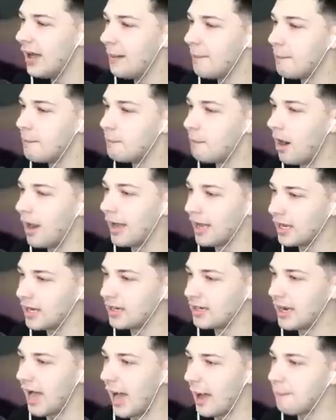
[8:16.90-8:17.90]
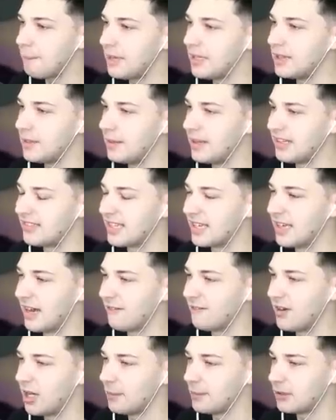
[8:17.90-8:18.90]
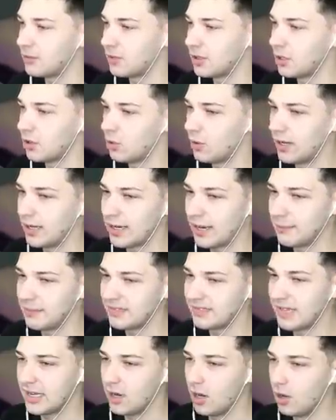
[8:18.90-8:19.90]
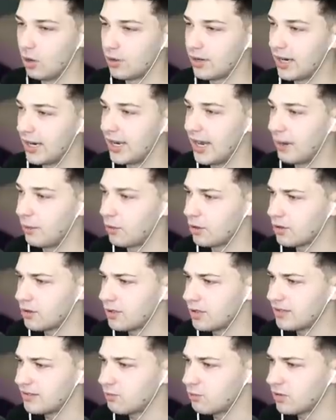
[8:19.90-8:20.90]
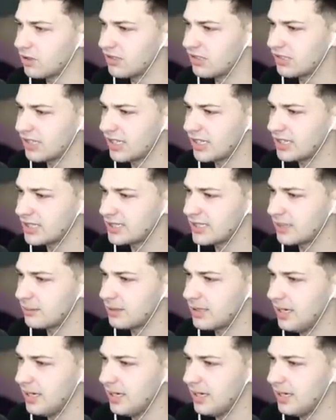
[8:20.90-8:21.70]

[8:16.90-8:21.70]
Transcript: might not be the best. He said, now follow me real quick. I'm gonna say, okay, I wonder where's this guy gonna take me